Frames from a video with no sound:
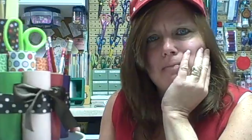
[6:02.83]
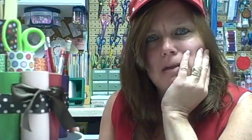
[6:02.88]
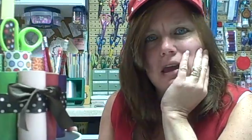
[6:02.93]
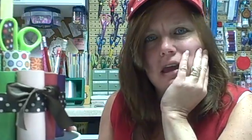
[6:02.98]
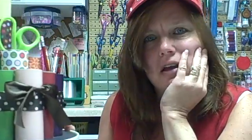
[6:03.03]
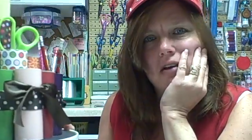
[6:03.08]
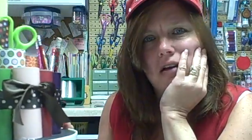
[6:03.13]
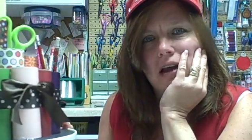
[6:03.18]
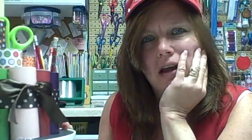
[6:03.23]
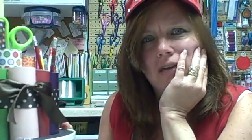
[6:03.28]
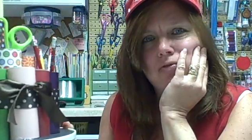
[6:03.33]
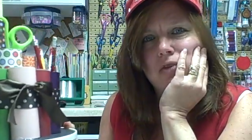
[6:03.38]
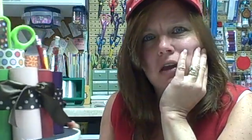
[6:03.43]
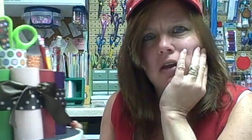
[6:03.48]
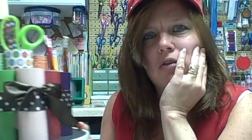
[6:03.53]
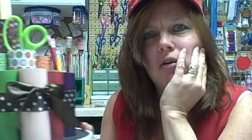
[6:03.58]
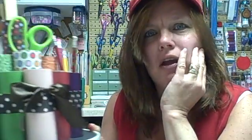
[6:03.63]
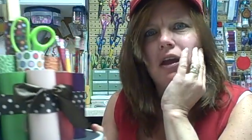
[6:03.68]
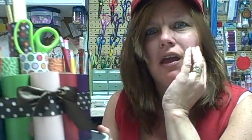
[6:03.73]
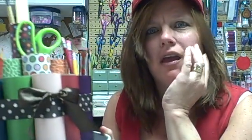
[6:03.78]
me, Crafty
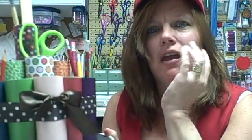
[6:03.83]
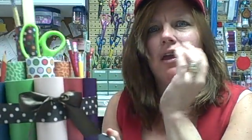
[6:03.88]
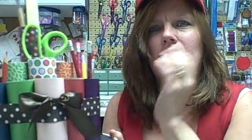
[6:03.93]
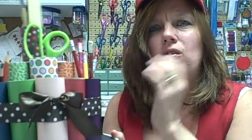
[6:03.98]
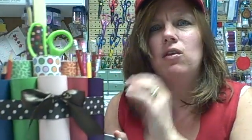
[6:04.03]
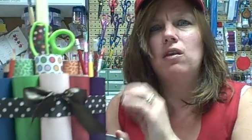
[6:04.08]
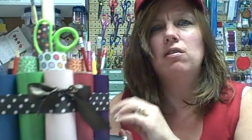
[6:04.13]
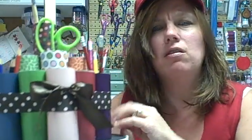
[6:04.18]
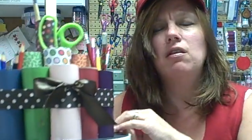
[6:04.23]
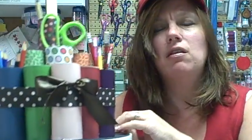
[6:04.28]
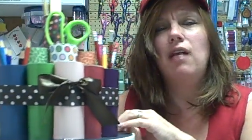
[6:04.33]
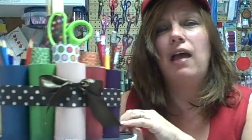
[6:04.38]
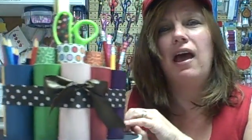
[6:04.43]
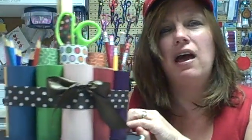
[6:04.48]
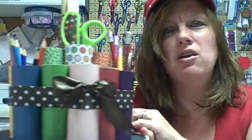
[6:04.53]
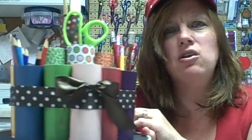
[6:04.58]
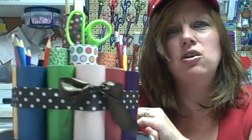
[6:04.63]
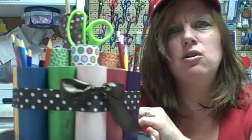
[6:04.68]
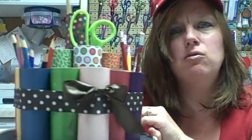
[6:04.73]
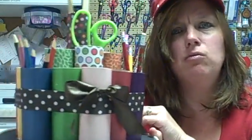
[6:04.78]
Cricket, and this is
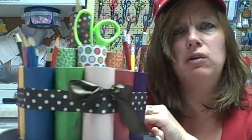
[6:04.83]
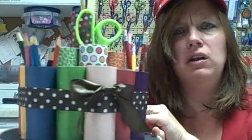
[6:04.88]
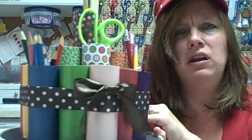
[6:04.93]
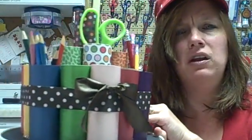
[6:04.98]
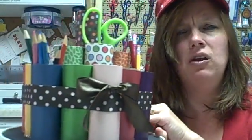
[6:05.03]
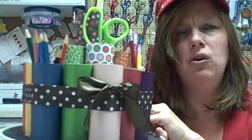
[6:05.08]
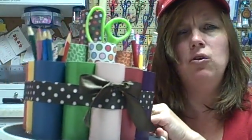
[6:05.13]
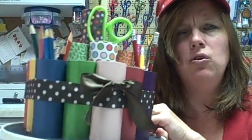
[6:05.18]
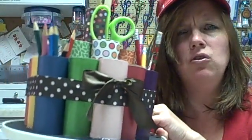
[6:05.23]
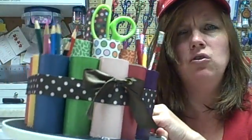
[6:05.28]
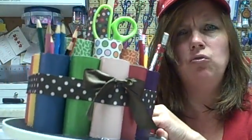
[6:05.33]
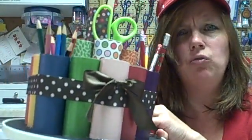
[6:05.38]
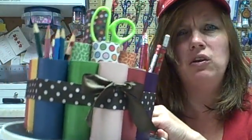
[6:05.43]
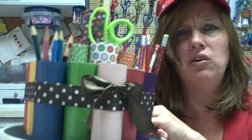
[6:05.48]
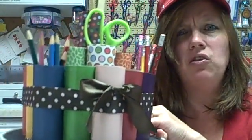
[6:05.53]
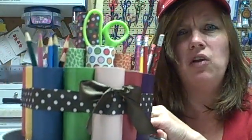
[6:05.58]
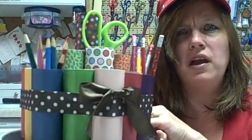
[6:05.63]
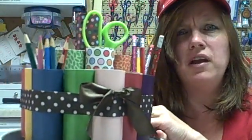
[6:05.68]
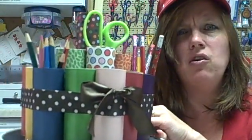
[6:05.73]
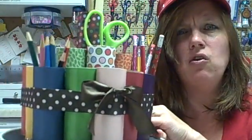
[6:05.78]
how you reuse,
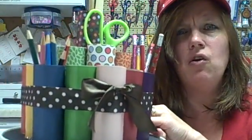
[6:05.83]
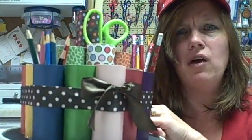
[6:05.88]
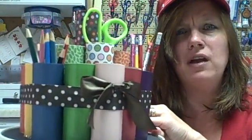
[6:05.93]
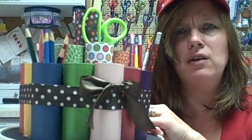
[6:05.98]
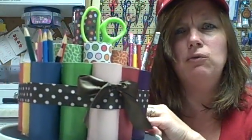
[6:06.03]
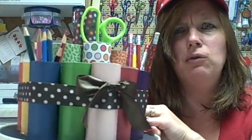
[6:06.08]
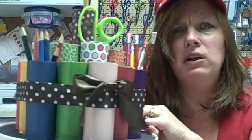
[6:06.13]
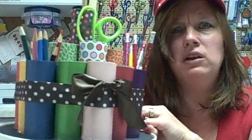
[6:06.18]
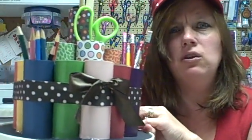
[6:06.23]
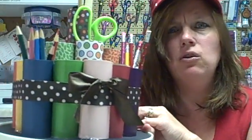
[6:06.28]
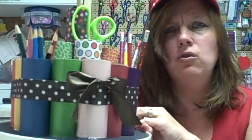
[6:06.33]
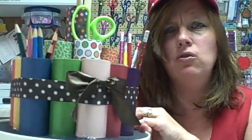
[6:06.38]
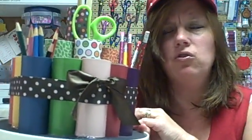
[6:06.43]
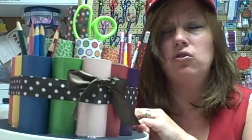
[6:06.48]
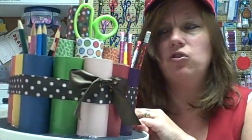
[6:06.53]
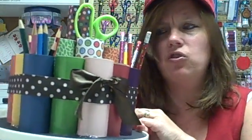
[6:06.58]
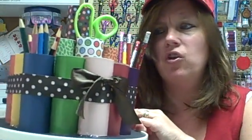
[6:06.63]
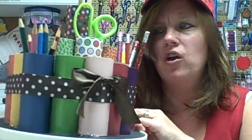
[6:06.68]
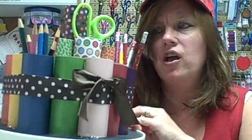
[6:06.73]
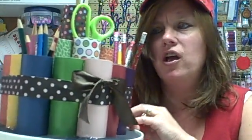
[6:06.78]
recycle, and
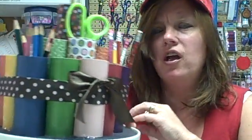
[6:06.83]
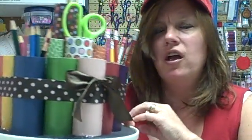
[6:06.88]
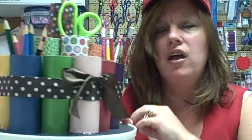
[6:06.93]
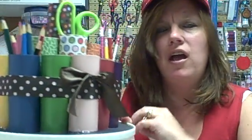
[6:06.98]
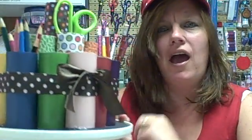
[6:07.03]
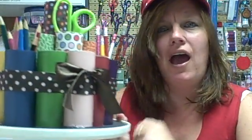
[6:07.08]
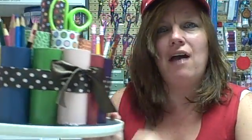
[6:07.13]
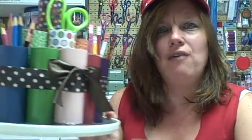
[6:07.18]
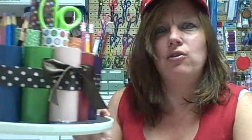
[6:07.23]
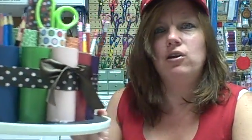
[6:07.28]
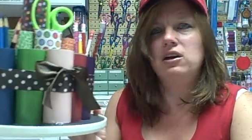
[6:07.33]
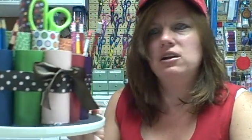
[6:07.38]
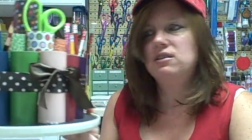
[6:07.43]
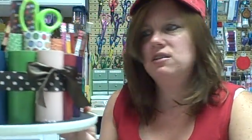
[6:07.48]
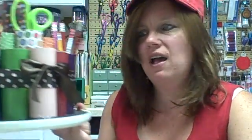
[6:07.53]
reduce. Have a good